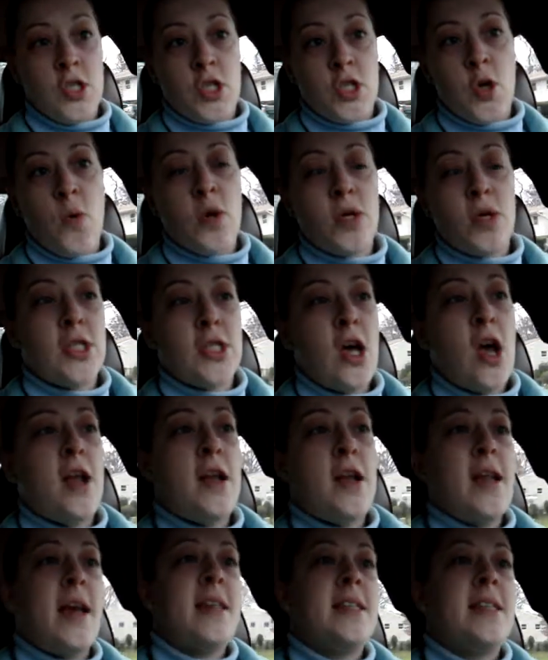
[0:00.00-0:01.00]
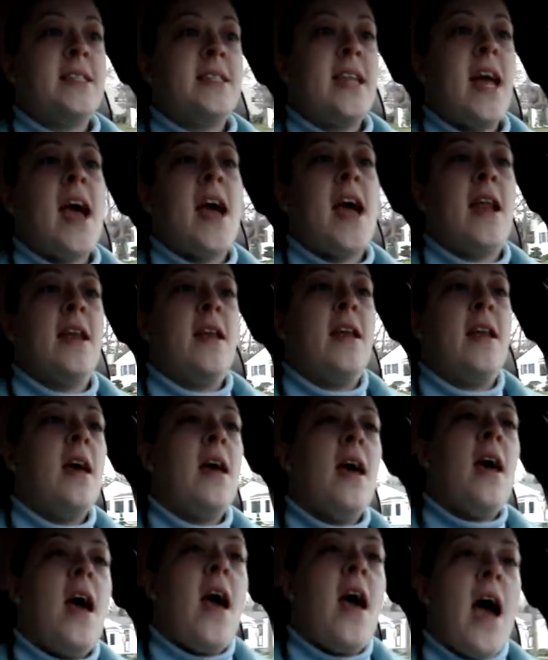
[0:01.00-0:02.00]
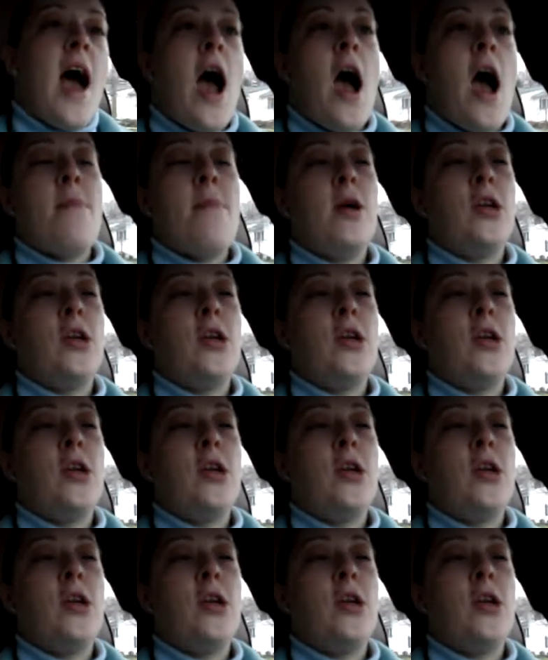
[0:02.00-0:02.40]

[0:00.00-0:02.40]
to a certain extent how